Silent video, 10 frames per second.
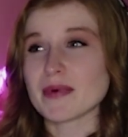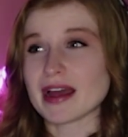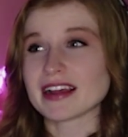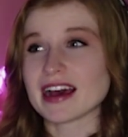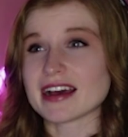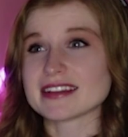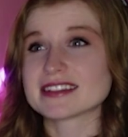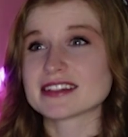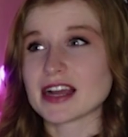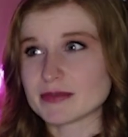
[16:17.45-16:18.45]
bad guys
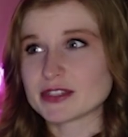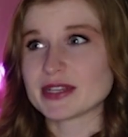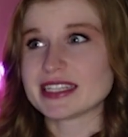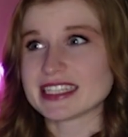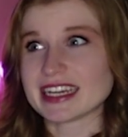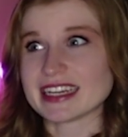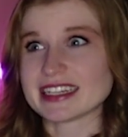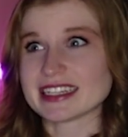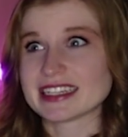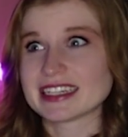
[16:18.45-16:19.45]
to come to his
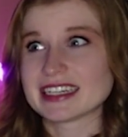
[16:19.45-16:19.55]
aid.